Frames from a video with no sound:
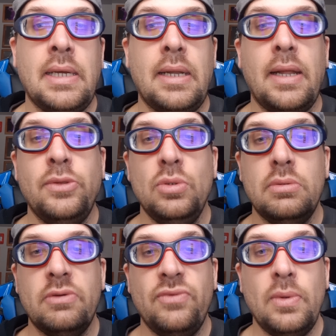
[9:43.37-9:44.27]
I do the
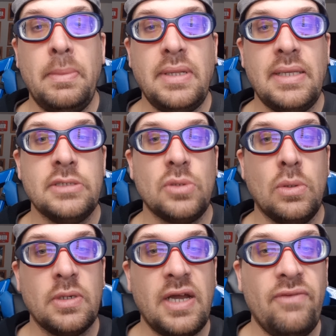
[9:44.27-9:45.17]
review on Monday. So
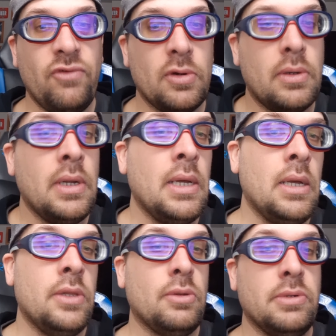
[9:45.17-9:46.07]
look out for
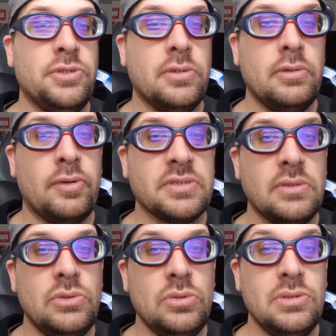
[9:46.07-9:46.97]
the return
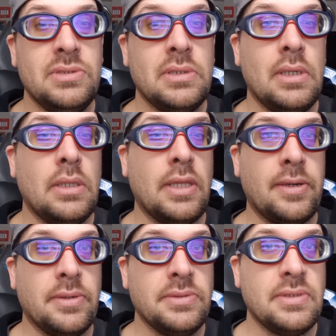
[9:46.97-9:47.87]
wrestling news
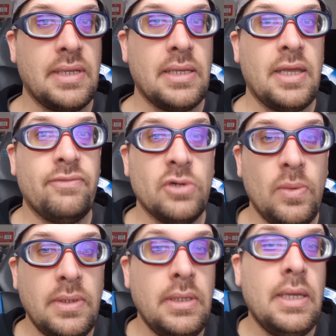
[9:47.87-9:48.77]
later on tonight. Have a good
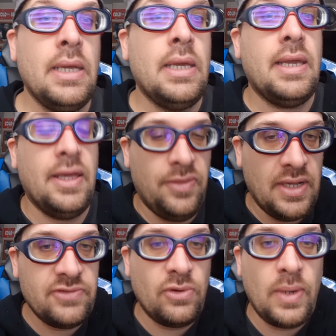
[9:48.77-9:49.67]
one, and
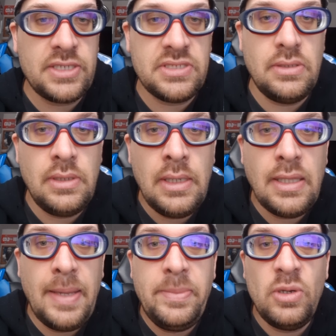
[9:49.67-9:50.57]
thanks for watching.
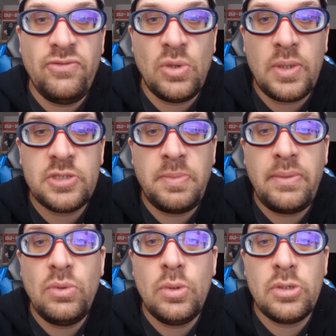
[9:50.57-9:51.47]
Let me know if you can watch the
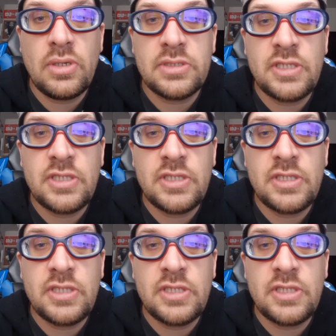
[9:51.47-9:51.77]
preview or you're going to